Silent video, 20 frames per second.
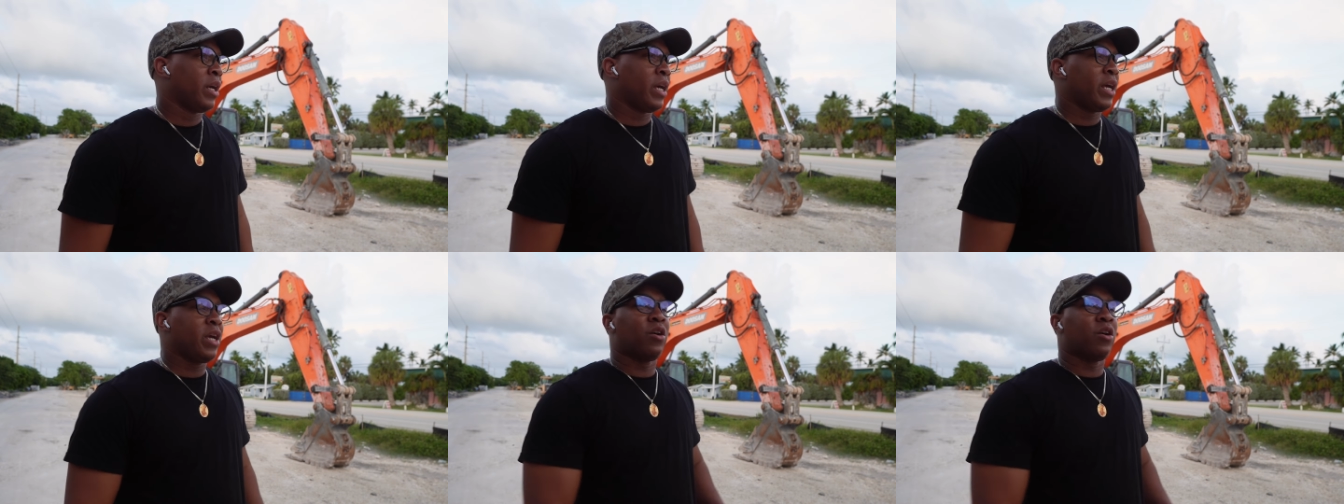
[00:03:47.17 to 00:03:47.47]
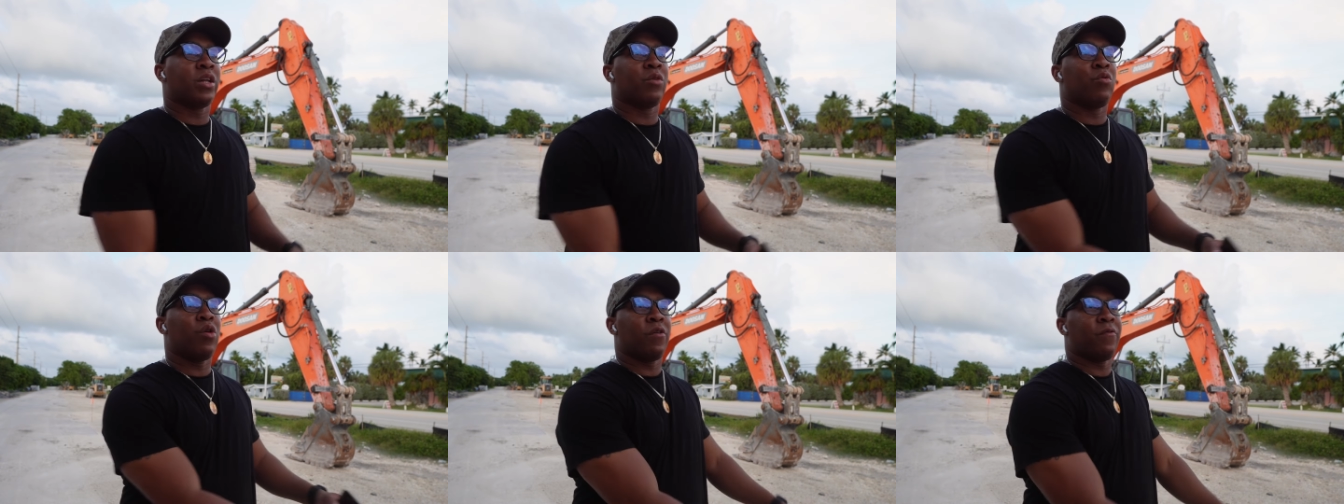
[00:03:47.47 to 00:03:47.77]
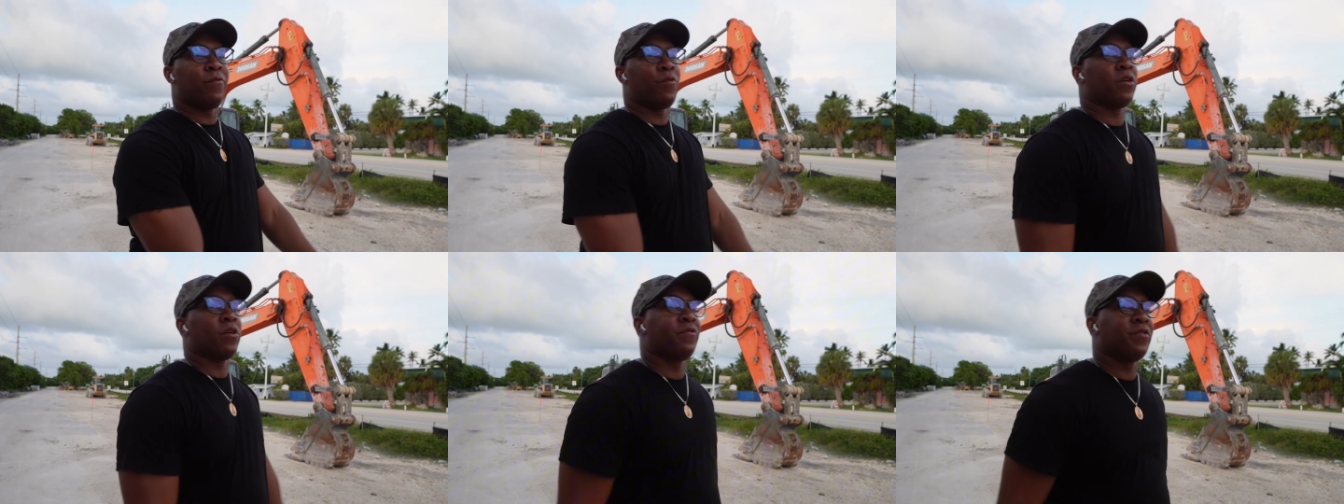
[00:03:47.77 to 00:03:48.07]
he only
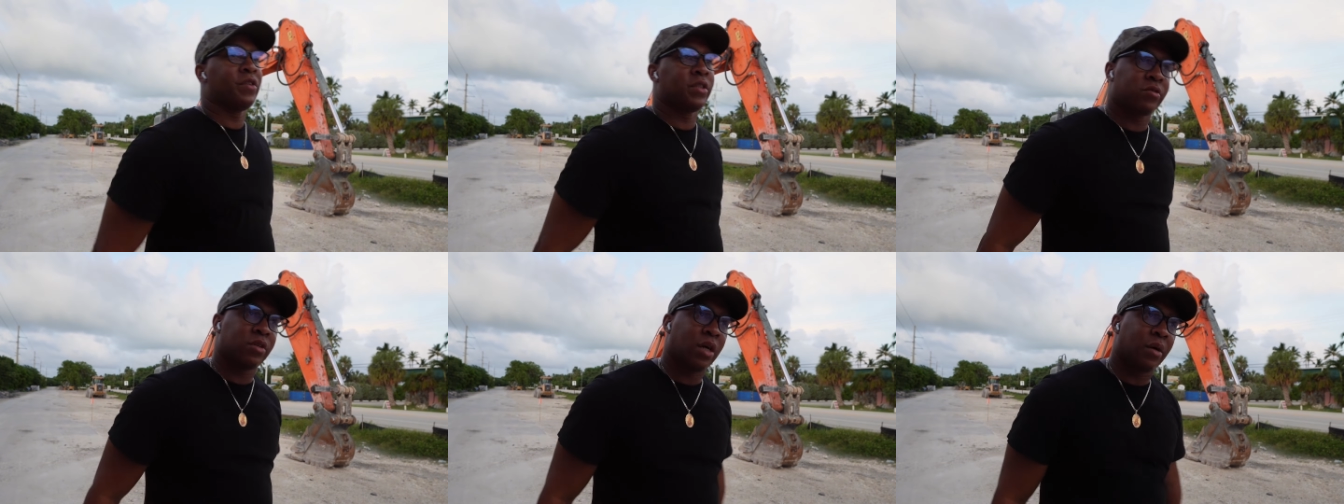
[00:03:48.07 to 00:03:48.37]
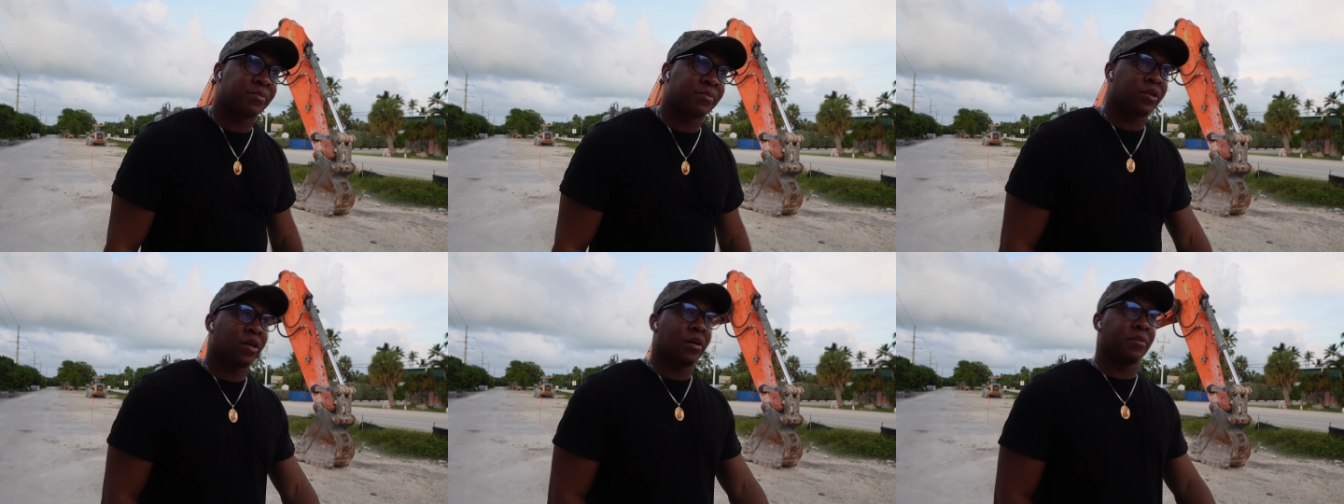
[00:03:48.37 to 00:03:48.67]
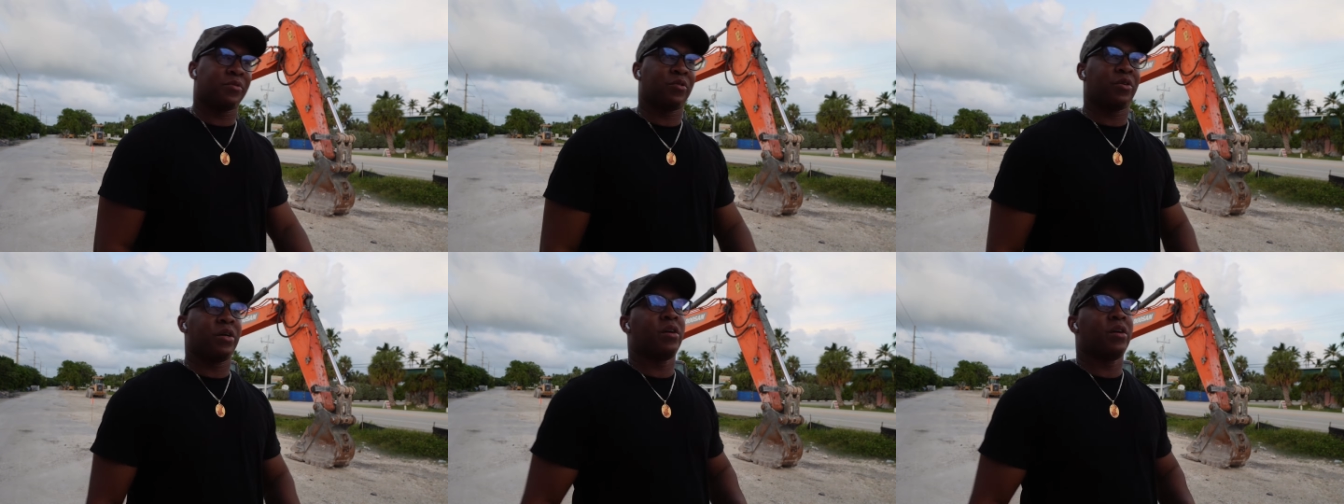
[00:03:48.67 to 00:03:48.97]
want 4-foot drop
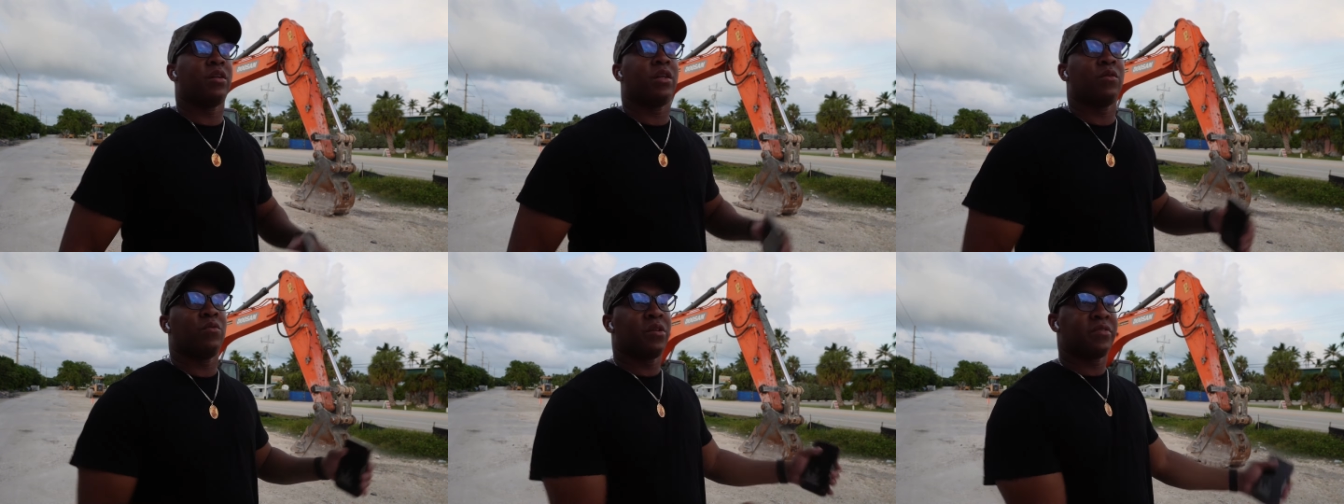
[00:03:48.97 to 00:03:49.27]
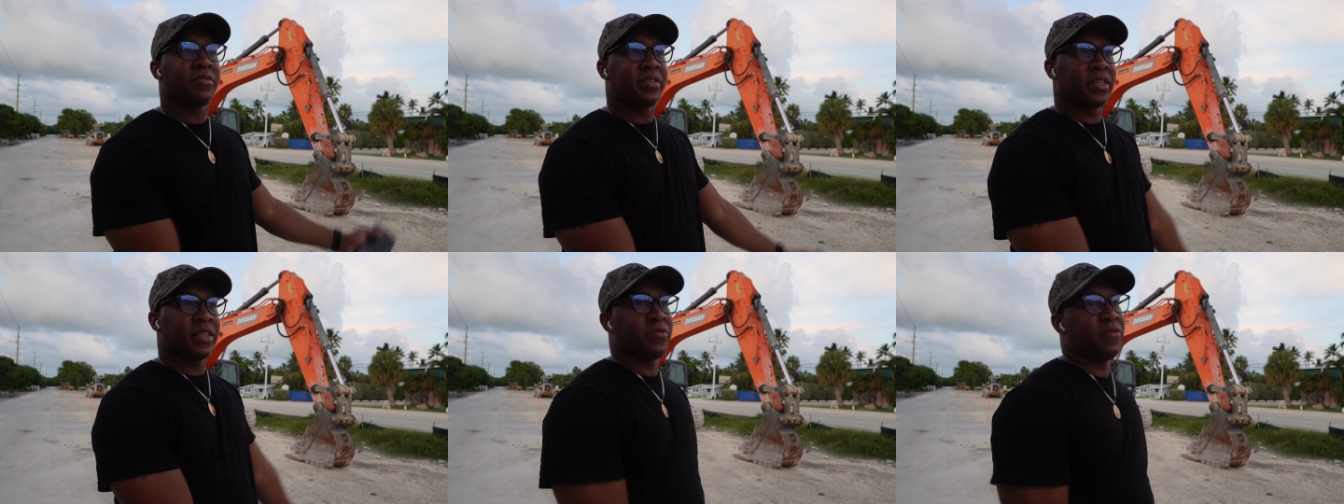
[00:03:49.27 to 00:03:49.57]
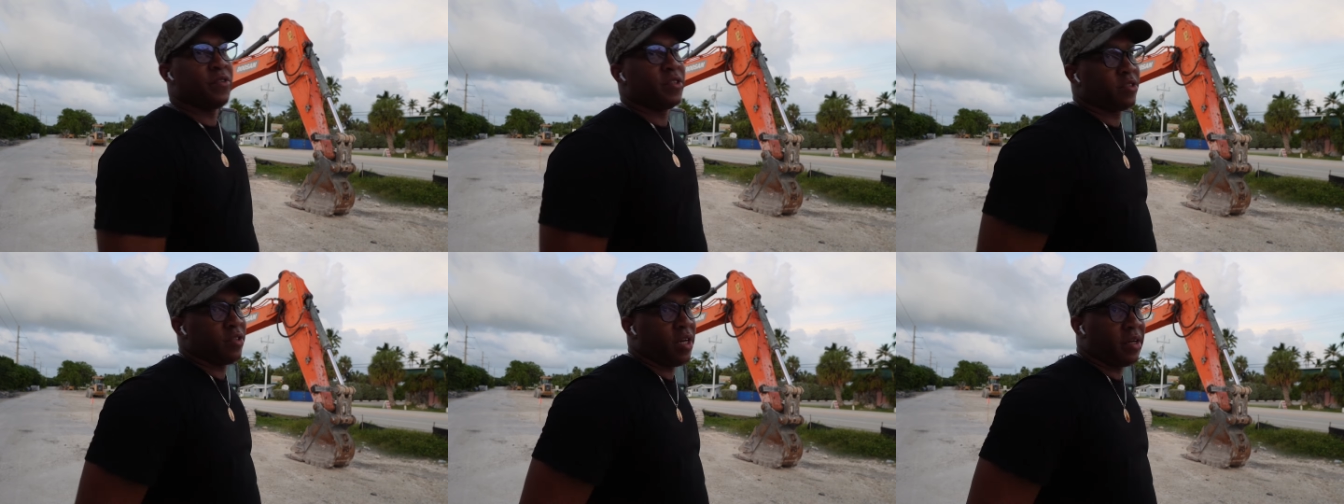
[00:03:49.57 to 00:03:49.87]
tarps, or he only want
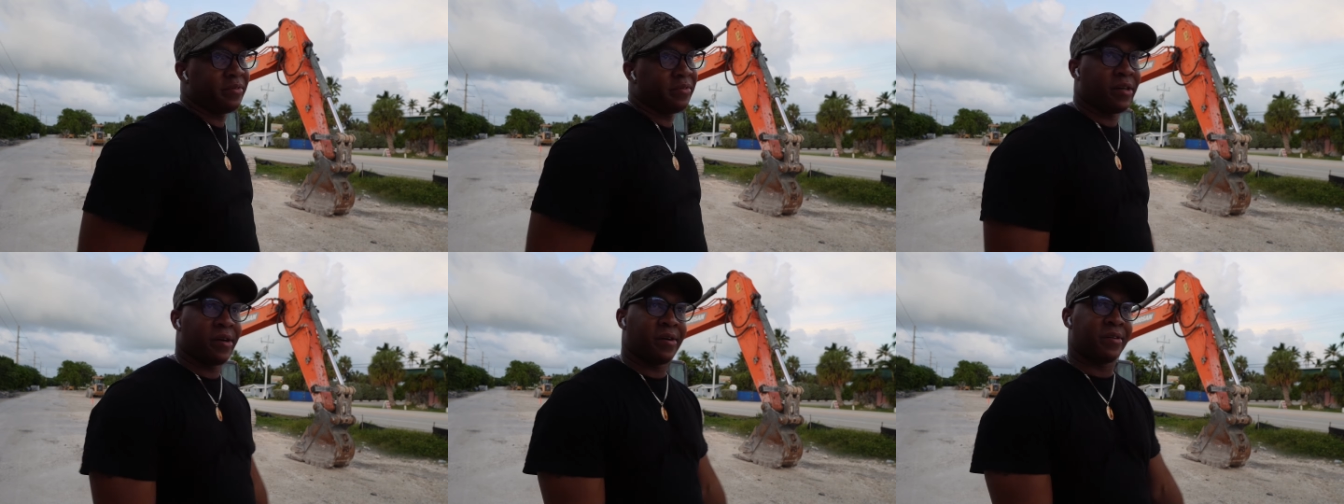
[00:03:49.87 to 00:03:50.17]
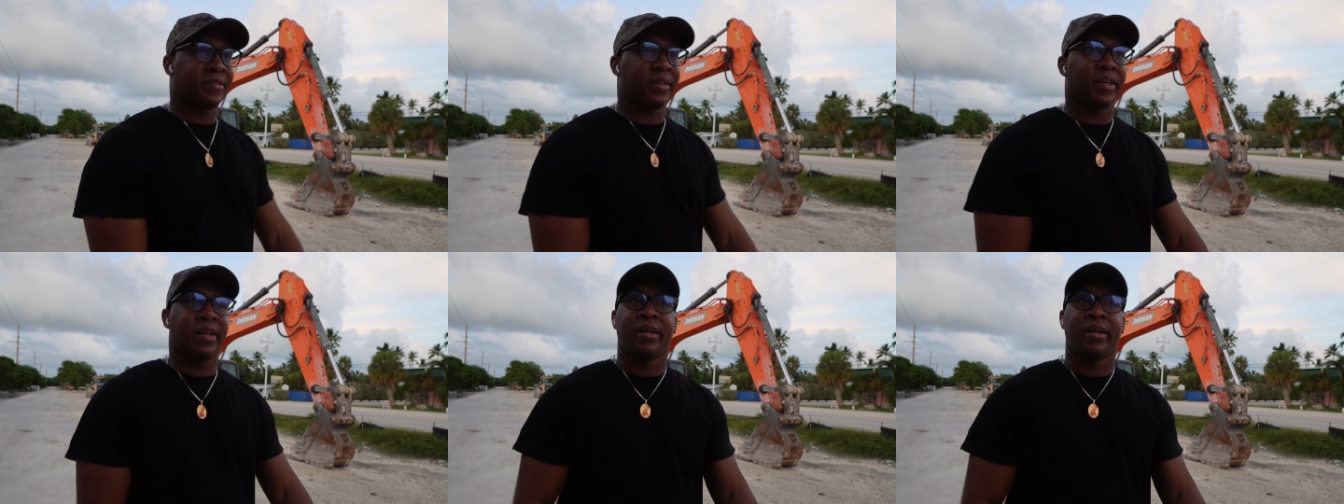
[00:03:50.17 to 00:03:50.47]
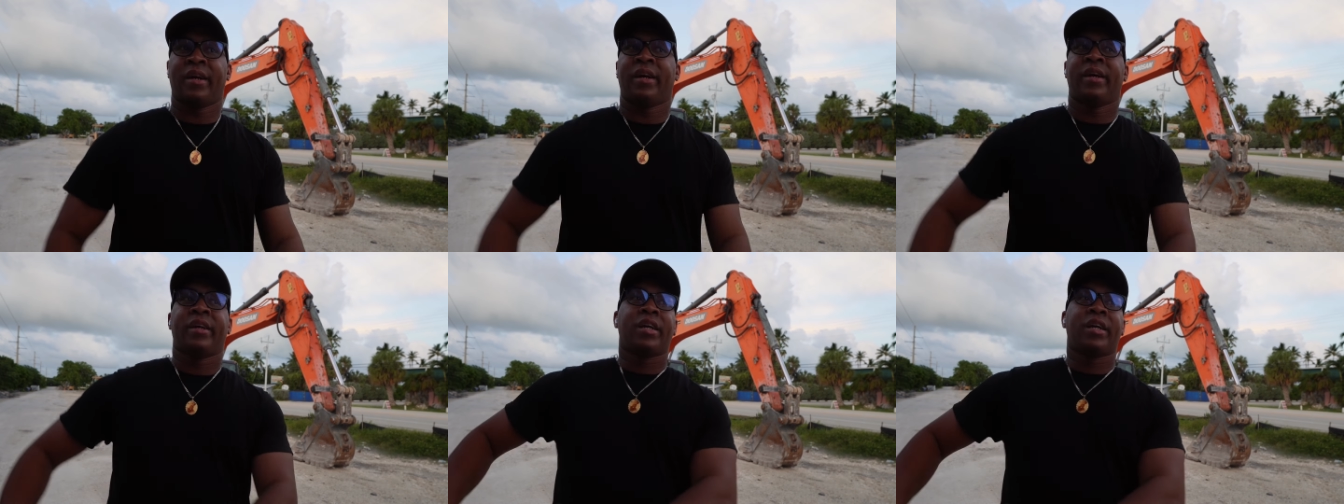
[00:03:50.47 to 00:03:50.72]
6-foot drop tarps, and